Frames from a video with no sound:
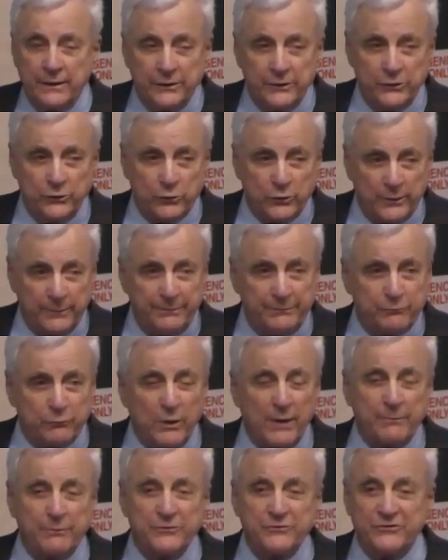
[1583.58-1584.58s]
Europe
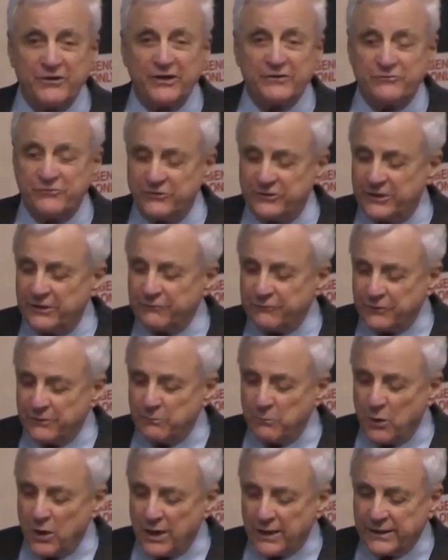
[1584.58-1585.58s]
represents a different
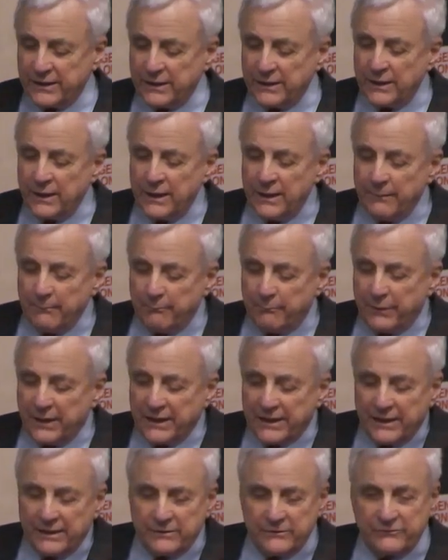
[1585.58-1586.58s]
market,
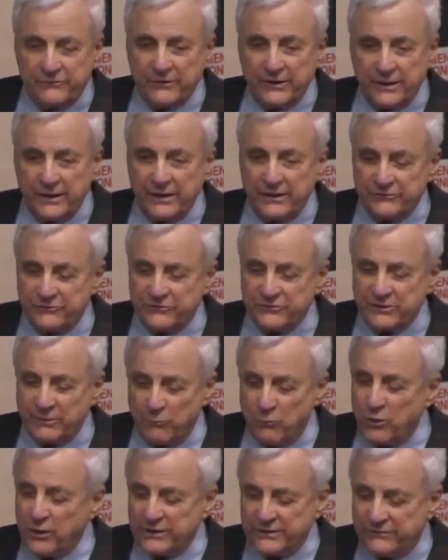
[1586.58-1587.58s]
but it it's
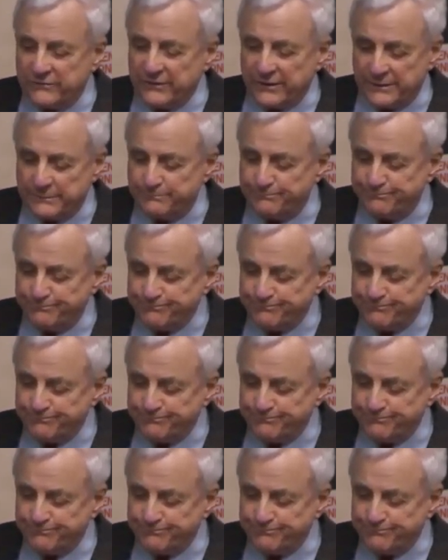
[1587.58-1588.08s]
somewhat uh,